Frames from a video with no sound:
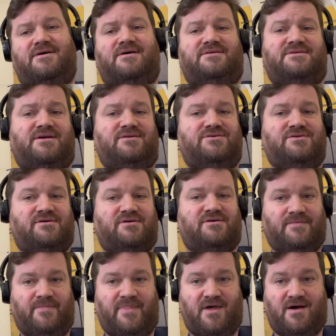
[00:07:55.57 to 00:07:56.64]

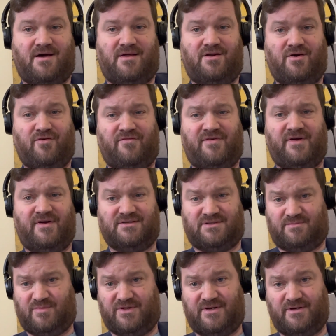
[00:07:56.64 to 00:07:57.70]
centre, no
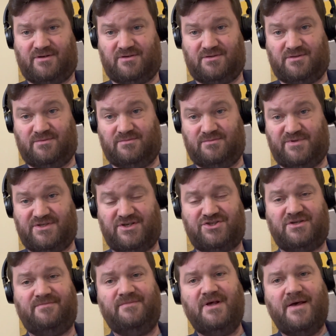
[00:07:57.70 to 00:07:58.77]
fixed political
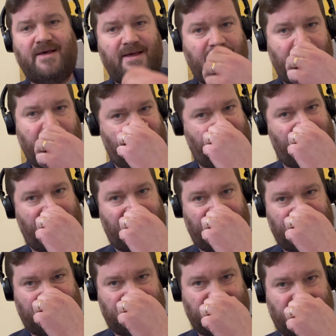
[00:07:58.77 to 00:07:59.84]
position.
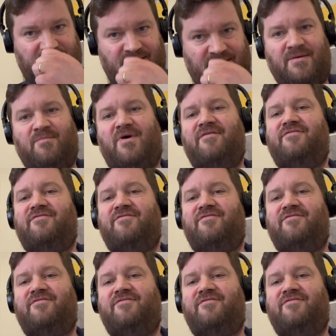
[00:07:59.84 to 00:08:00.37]
And my